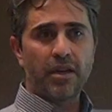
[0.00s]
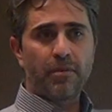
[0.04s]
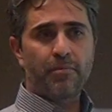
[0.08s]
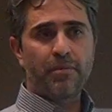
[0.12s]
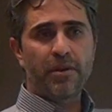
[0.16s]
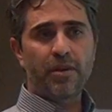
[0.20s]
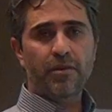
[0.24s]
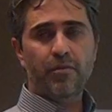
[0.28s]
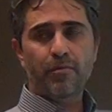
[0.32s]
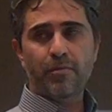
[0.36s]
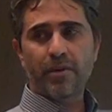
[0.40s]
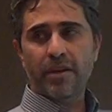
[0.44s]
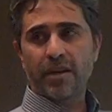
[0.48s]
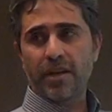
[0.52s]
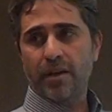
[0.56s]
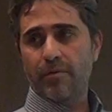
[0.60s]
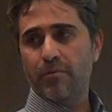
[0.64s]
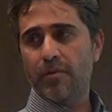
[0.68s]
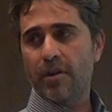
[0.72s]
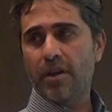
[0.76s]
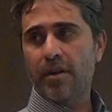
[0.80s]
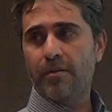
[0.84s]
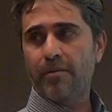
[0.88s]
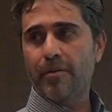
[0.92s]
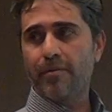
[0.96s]
Peer-to-peer
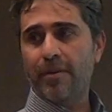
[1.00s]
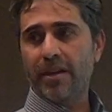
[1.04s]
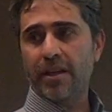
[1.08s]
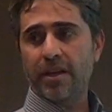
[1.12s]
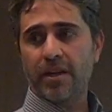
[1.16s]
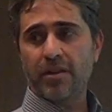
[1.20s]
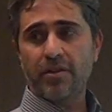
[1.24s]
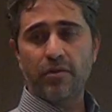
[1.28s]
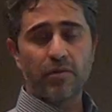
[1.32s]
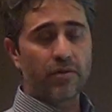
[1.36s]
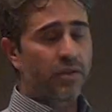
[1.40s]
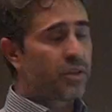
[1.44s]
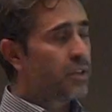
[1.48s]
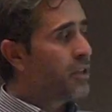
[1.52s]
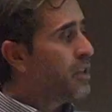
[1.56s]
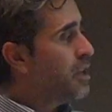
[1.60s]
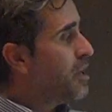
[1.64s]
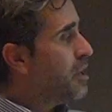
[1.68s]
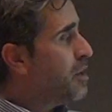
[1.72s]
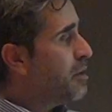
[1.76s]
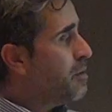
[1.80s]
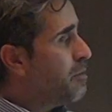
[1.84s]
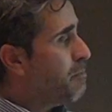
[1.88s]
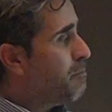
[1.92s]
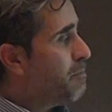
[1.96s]
network, anybody can use it.
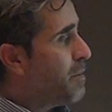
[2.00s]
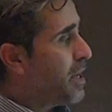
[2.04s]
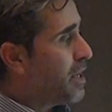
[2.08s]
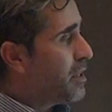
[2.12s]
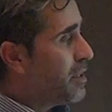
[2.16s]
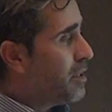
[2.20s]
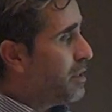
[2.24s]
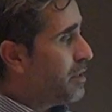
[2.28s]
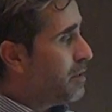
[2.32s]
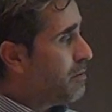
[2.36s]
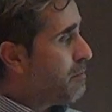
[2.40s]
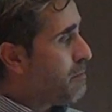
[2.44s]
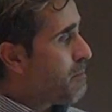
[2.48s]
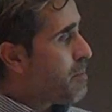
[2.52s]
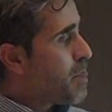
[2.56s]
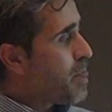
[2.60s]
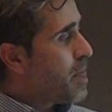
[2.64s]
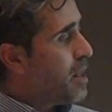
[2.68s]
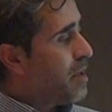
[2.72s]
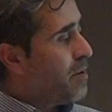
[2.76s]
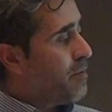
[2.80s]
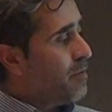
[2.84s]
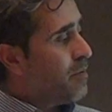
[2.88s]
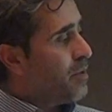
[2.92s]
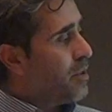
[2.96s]
But
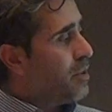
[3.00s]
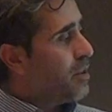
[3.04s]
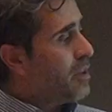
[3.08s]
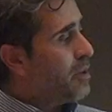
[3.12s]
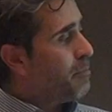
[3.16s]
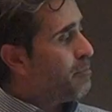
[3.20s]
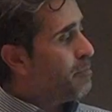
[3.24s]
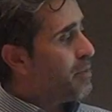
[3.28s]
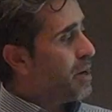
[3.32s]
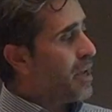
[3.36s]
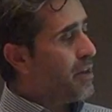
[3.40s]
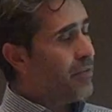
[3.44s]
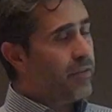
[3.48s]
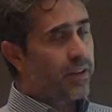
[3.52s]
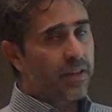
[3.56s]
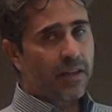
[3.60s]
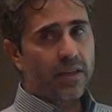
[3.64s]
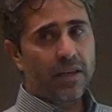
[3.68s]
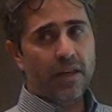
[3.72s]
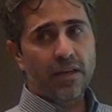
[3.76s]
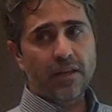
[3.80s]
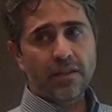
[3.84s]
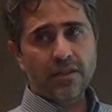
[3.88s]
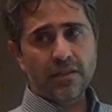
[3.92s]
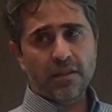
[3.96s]
the private
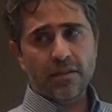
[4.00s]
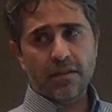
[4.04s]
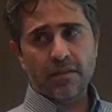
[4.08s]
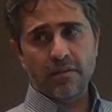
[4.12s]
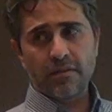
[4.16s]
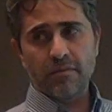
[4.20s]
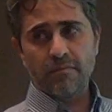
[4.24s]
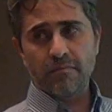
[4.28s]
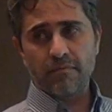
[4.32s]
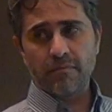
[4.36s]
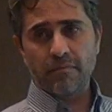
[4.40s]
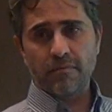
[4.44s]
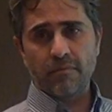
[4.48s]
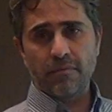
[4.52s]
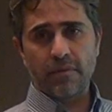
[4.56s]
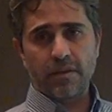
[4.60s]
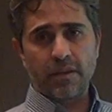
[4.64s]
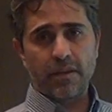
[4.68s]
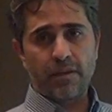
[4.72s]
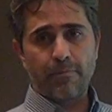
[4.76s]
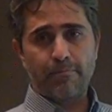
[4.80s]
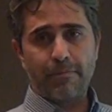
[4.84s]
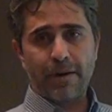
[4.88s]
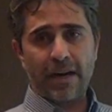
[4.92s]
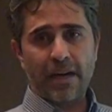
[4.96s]
links,
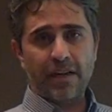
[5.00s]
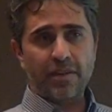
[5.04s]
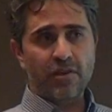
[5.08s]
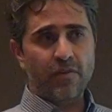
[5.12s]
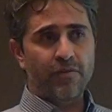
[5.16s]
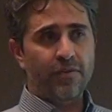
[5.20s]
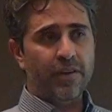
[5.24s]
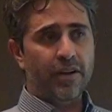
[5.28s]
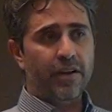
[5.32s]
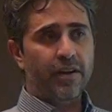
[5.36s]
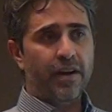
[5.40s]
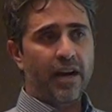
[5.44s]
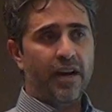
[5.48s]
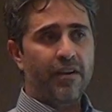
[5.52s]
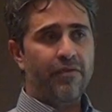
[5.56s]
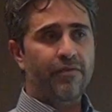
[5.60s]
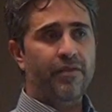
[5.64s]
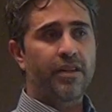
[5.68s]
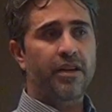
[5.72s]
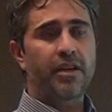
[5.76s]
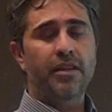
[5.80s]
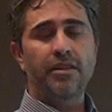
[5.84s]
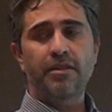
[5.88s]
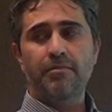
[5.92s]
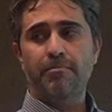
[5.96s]
the part of the graph
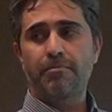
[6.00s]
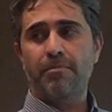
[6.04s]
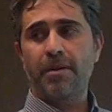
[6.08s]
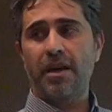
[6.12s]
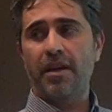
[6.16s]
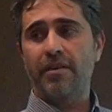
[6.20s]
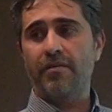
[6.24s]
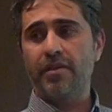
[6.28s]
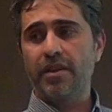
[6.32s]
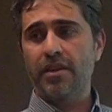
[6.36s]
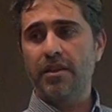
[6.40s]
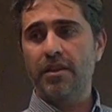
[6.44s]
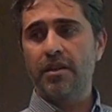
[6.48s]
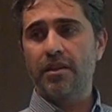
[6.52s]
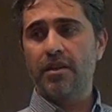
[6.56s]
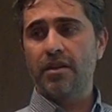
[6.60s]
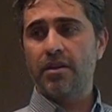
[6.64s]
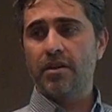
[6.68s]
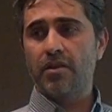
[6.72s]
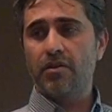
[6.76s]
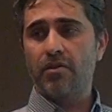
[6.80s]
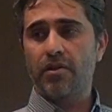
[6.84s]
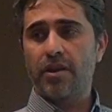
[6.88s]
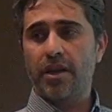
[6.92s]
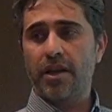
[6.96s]
that is private,
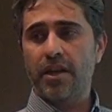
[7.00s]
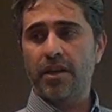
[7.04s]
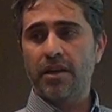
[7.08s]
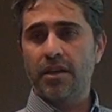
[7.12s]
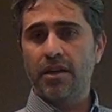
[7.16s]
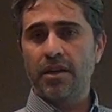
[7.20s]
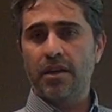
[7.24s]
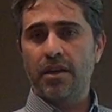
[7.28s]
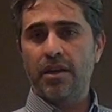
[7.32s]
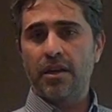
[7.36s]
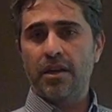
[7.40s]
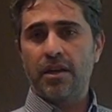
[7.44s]
okay?